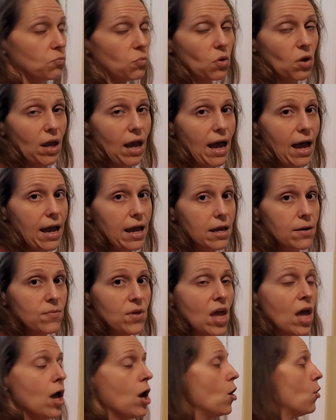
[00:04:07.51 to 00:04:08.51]
Okay?
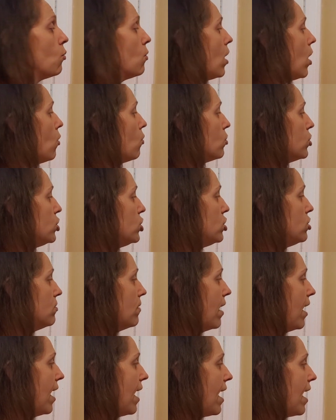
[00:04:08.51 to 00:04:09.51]
Well, when you
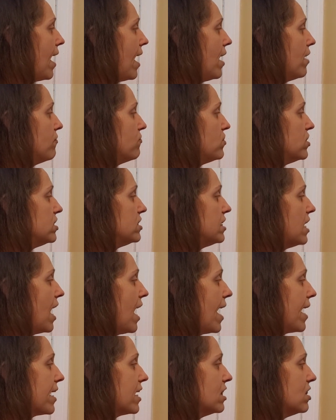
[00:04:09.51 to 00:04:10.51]
have the
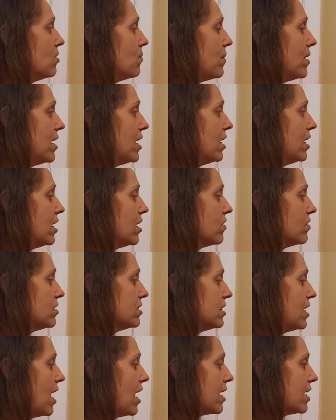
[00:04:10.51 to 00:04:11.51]
tag in the beginning and
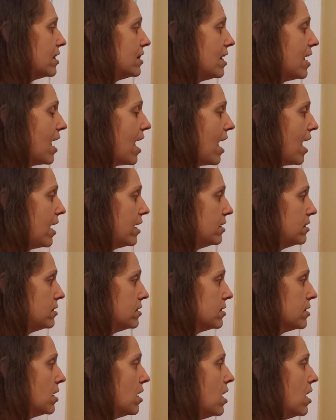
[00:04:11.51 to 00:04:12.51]
the tag in the end,